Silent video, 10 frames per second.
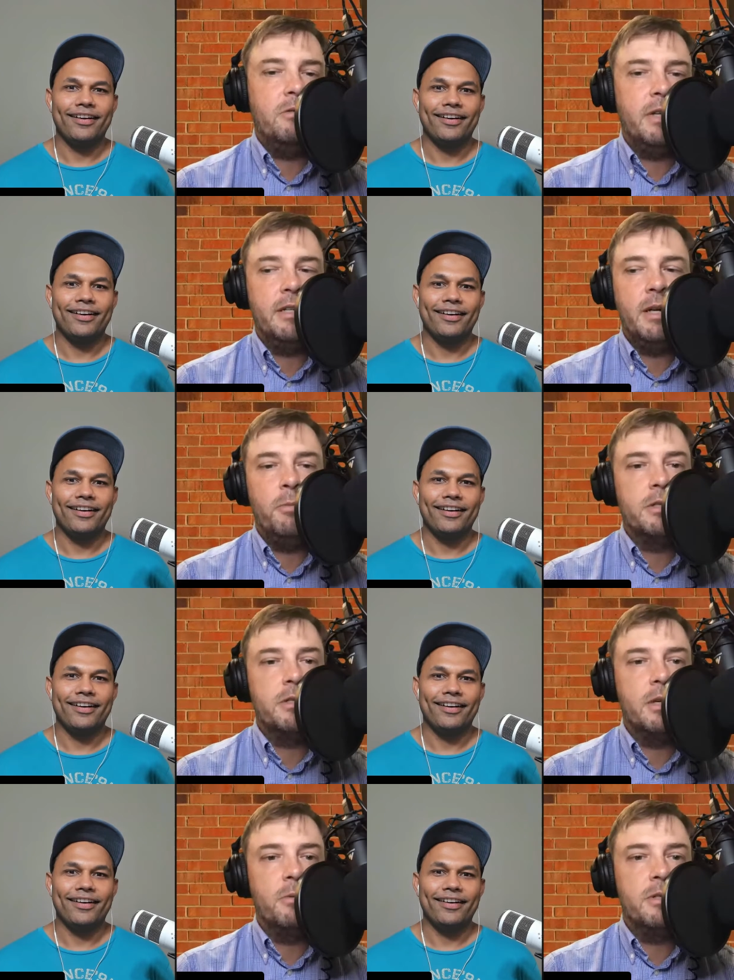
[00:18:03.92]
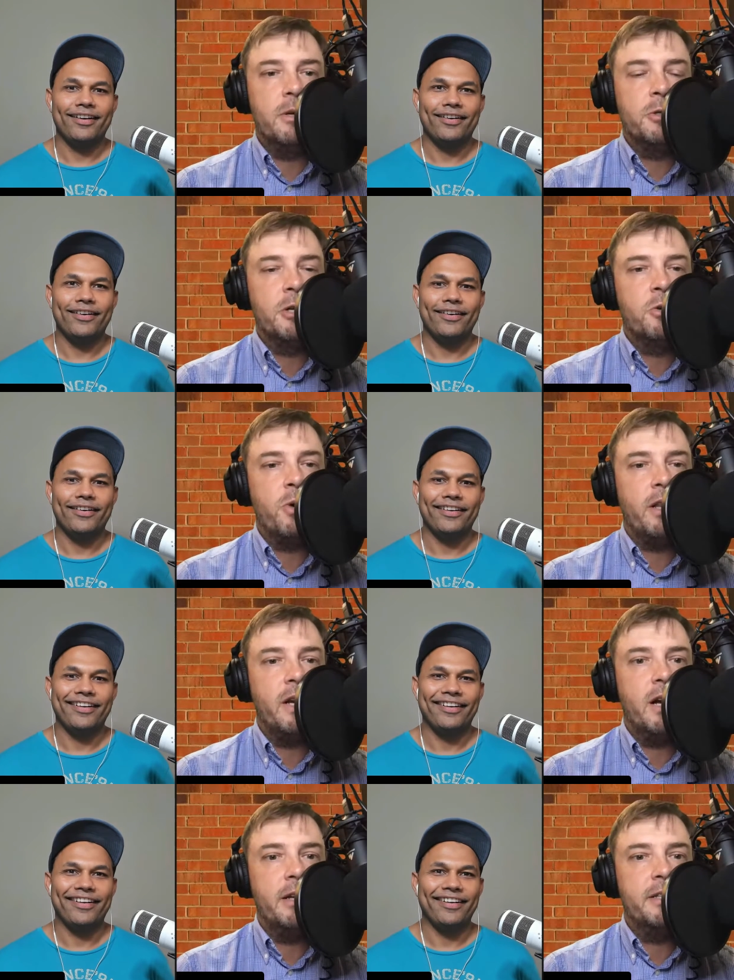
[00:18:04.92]
Speaker 1: it, it was, it was, it was good
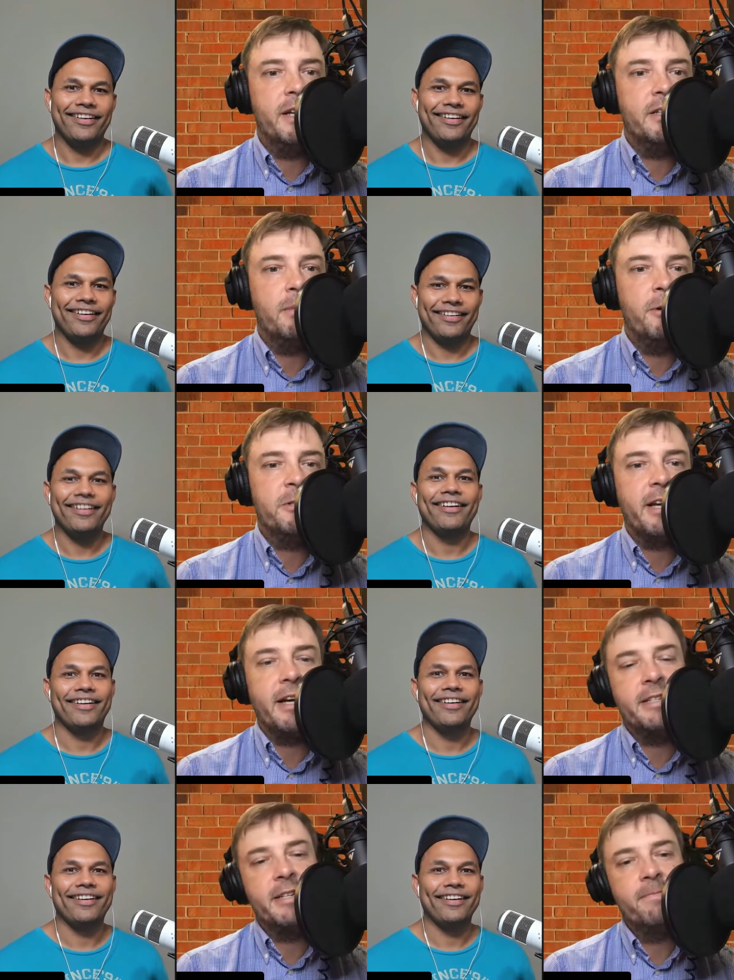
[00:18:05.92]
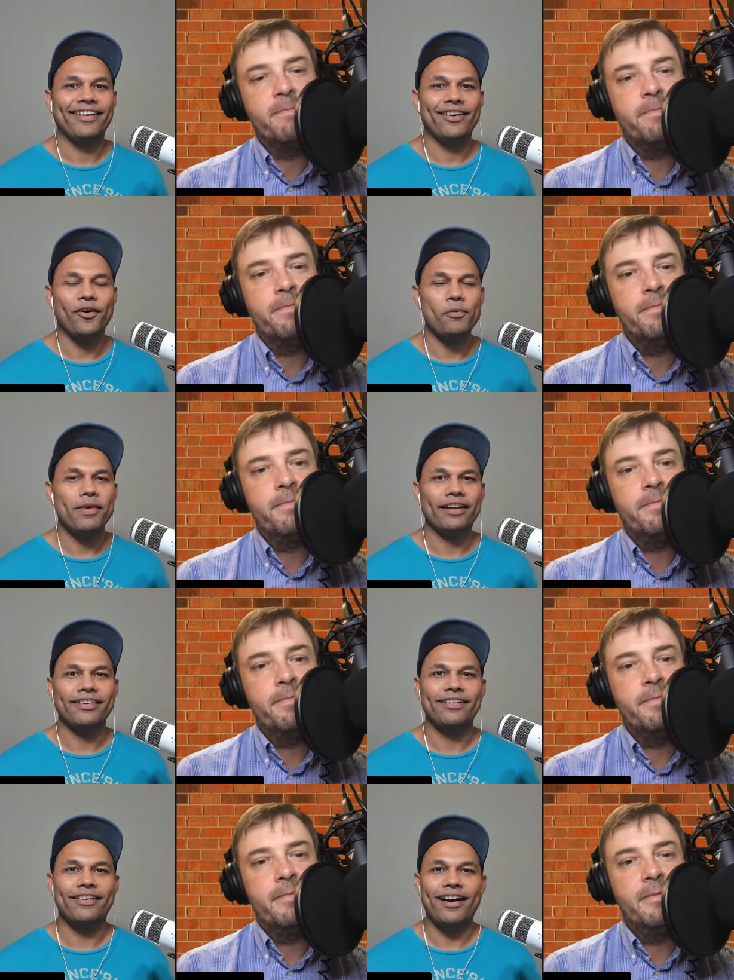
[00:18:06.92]
quality content on both sides.
Speaker 2: Oh
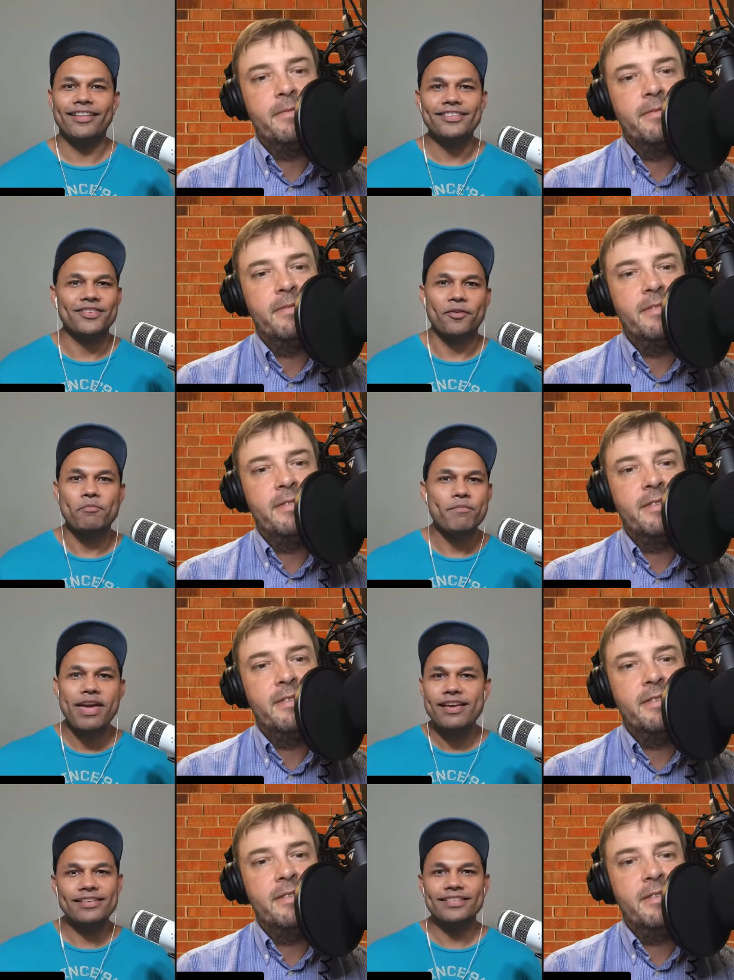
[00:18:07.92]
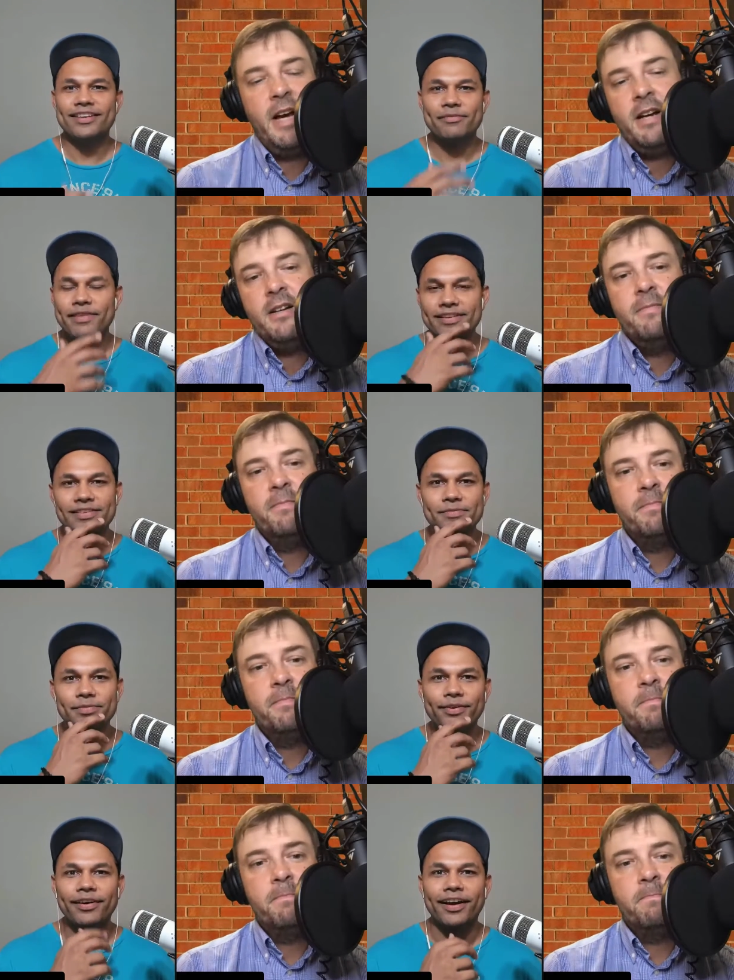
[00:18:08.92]
my God. That's an amazing, yeah.
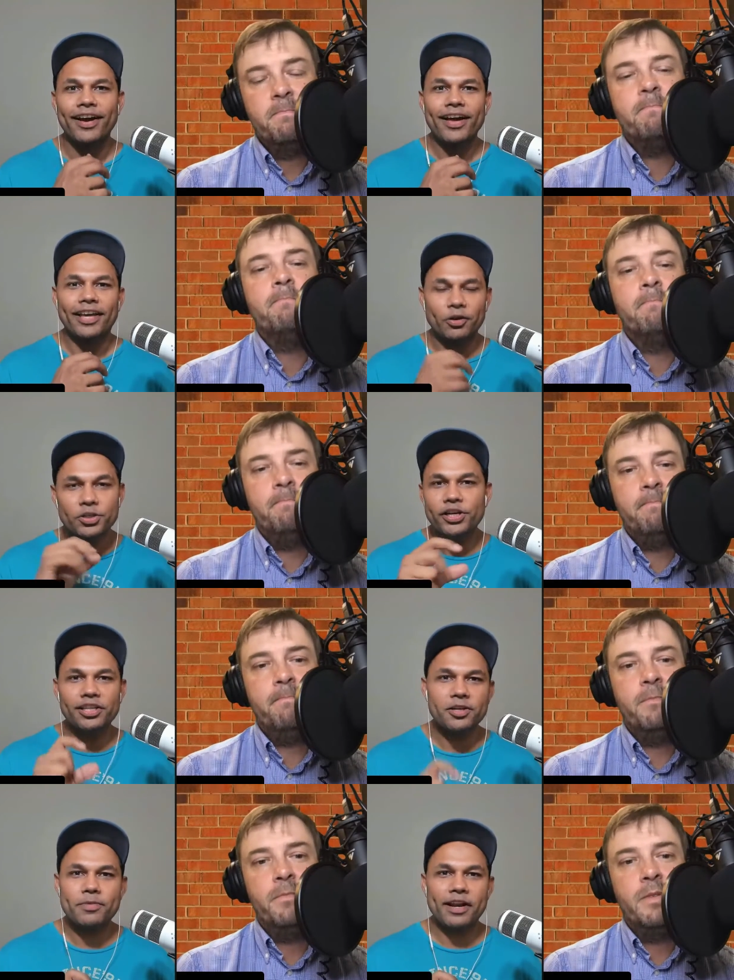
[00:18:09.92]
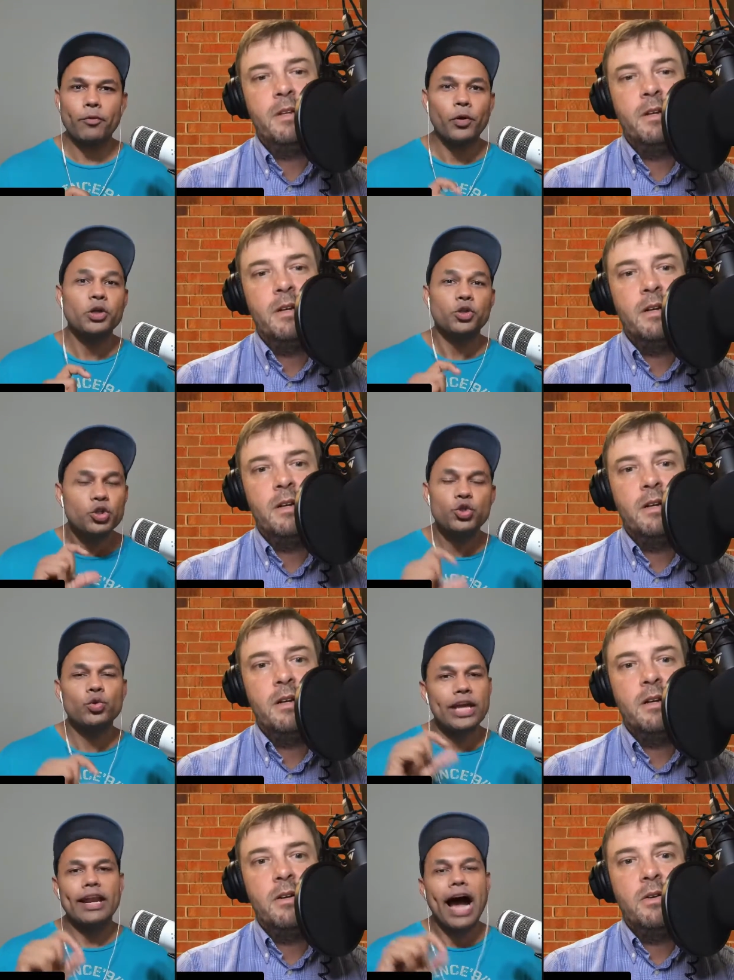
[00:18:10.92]
amazing book. Can mm-hmm. you share a little bit about what
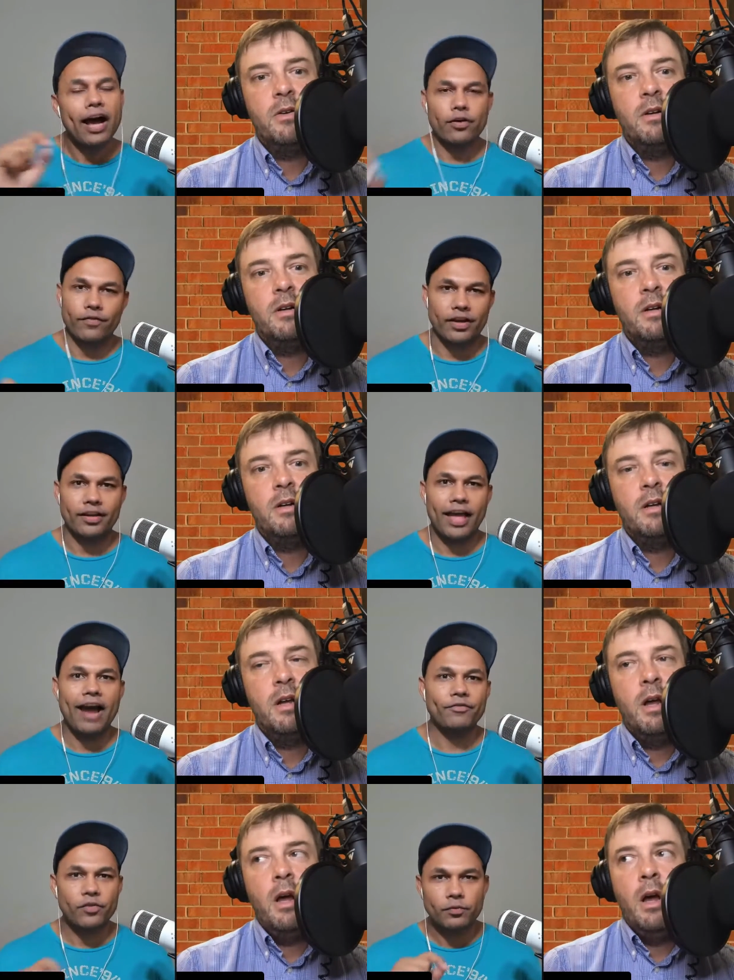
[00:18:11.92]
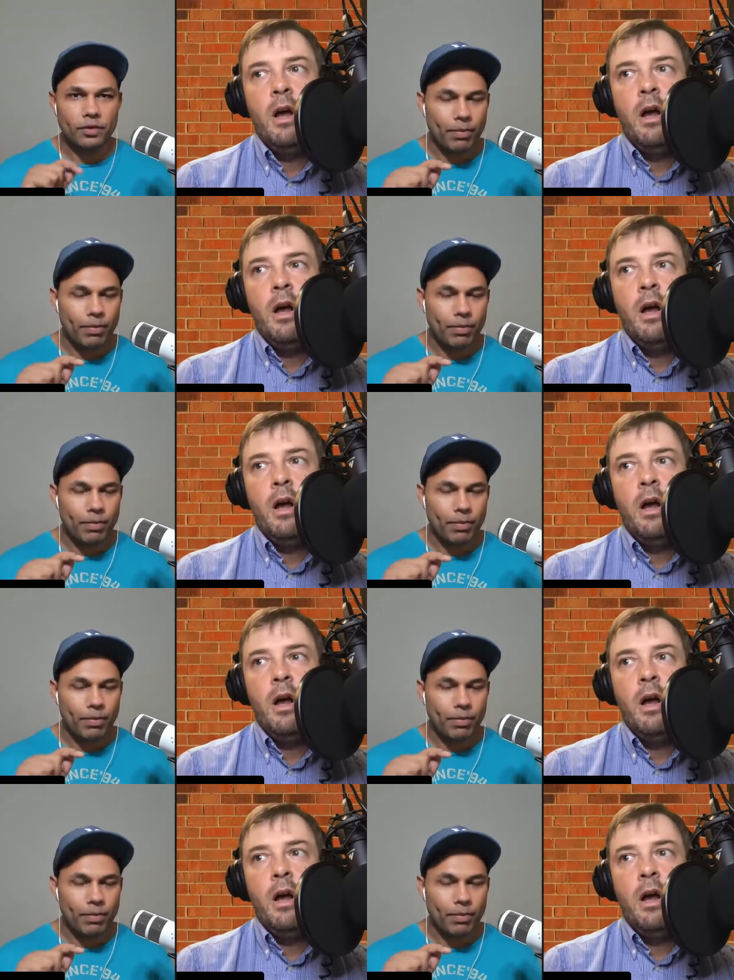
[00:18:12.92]
did you get out of it after the